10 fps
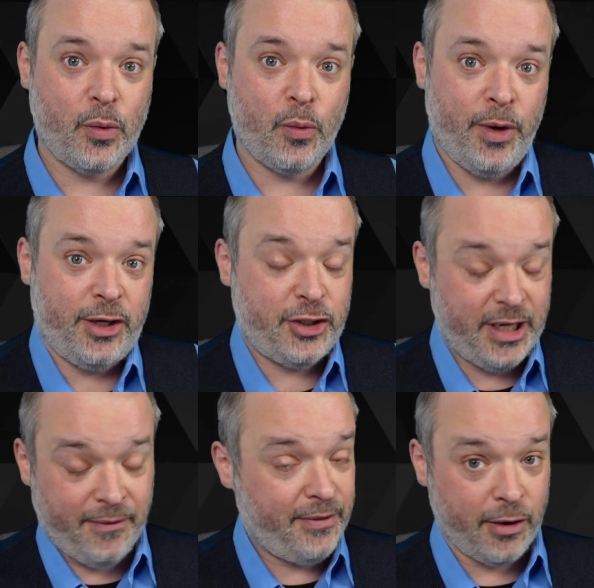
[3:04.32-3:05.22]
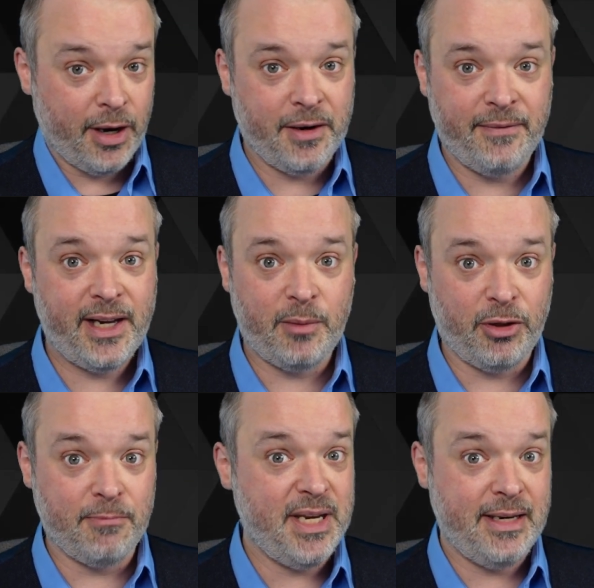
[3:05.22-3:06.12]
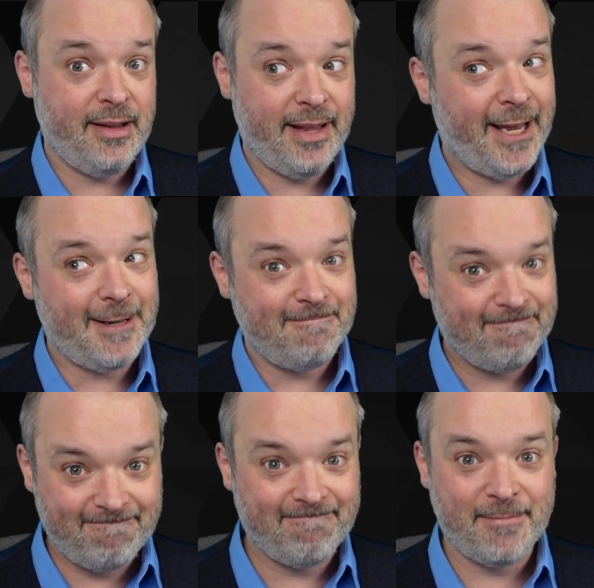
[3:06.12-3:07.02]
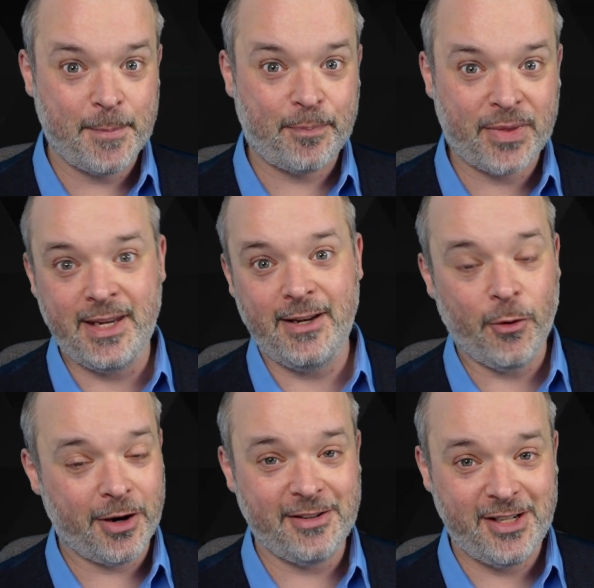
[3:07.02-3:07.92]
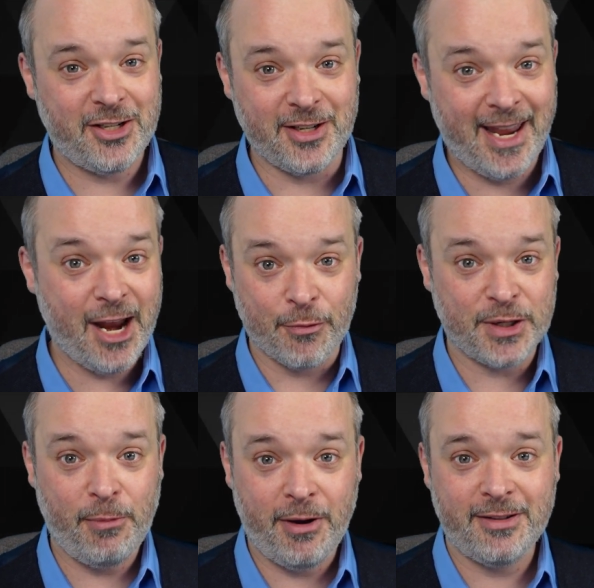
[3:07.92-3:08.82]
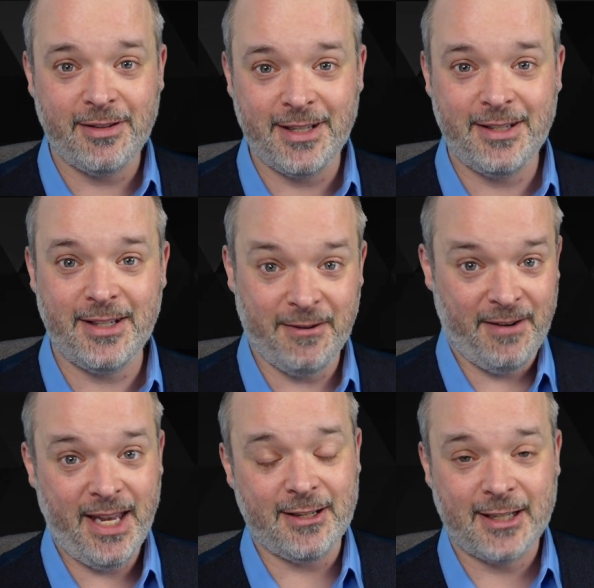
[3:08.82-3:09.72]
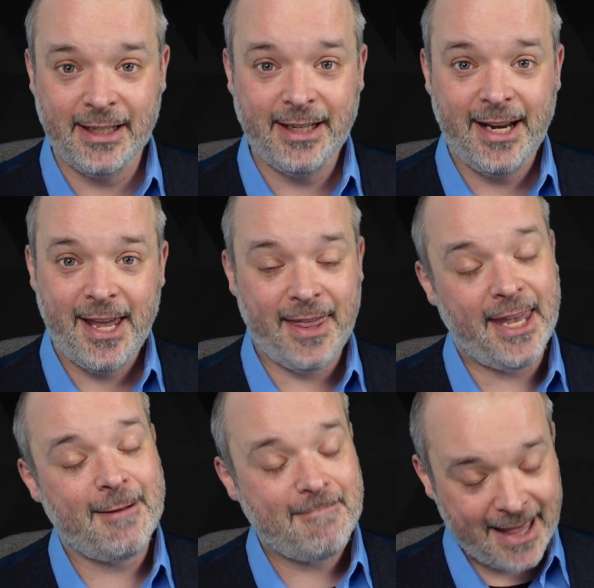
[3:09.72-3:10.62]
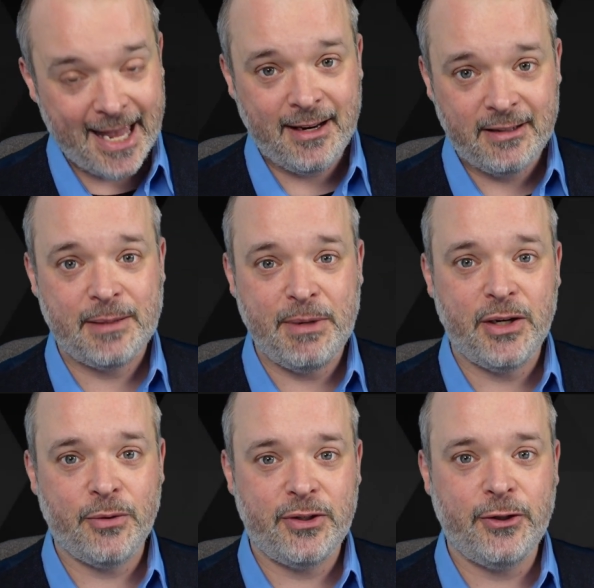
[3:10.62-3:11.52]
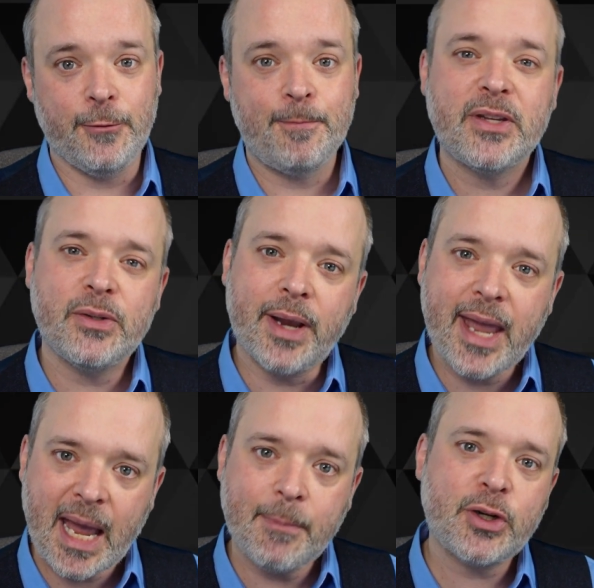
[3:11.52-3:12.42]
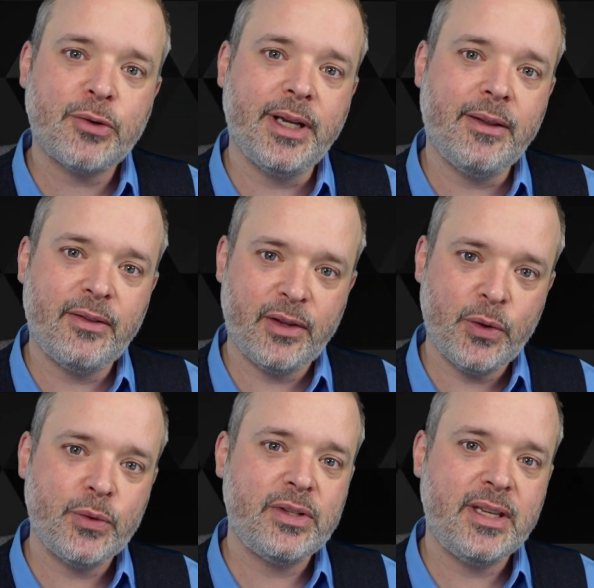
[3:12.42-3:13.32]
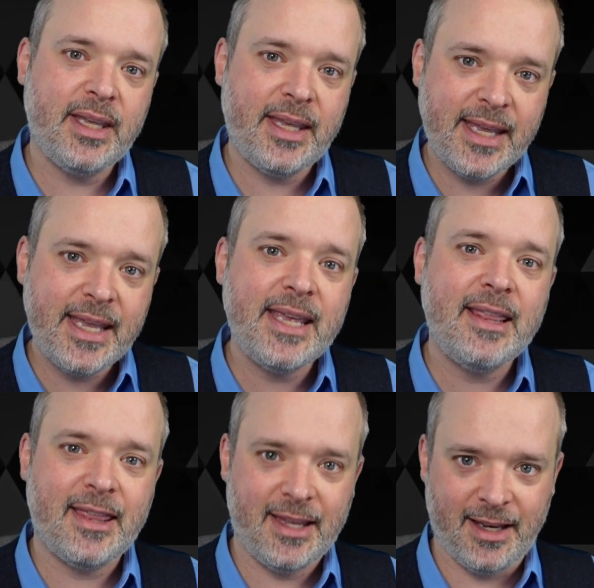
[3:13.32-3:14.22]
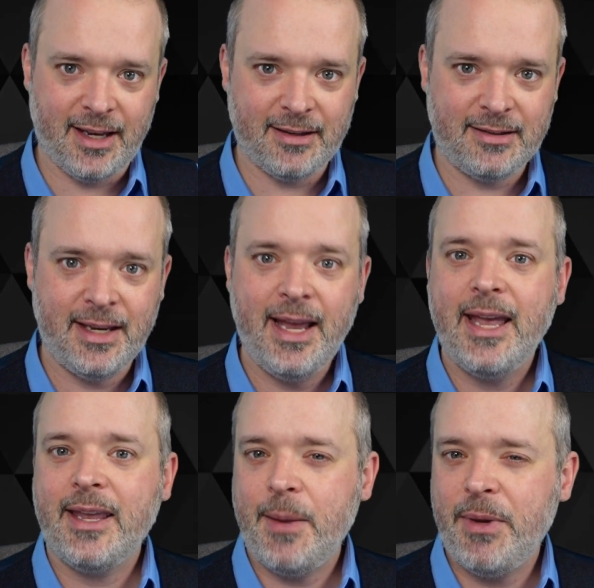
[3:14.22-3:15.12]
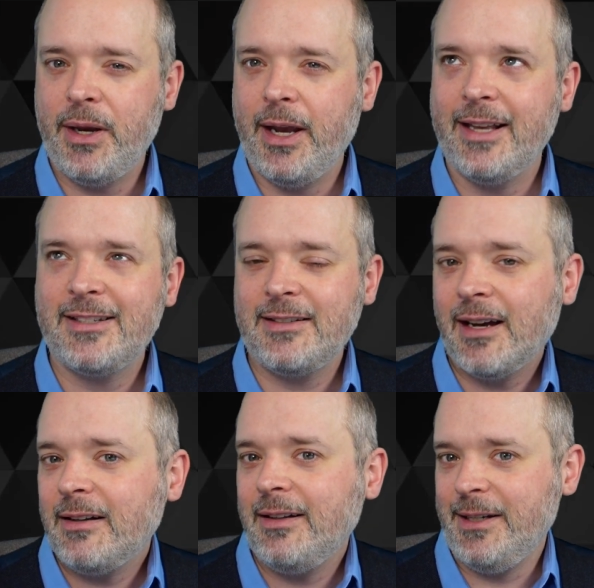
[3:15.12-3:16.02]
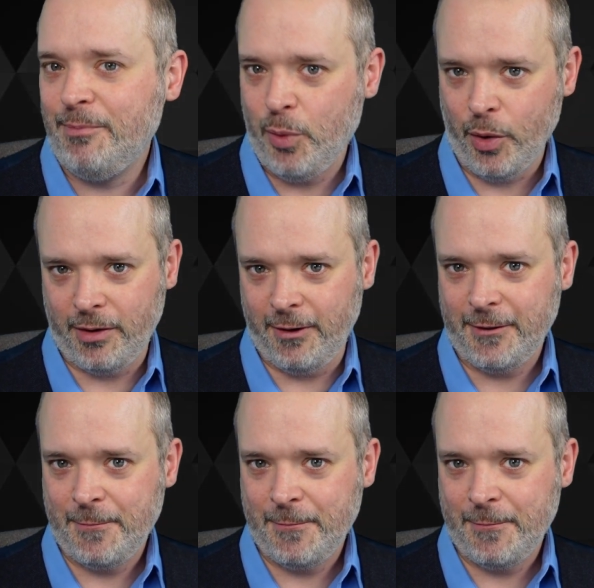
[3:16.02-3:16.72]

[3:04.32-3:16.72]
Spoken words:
which, if they're unavailable, mean that the organization can't respond to this event, then that needs to be known too. So capturing those key things can be subtly important,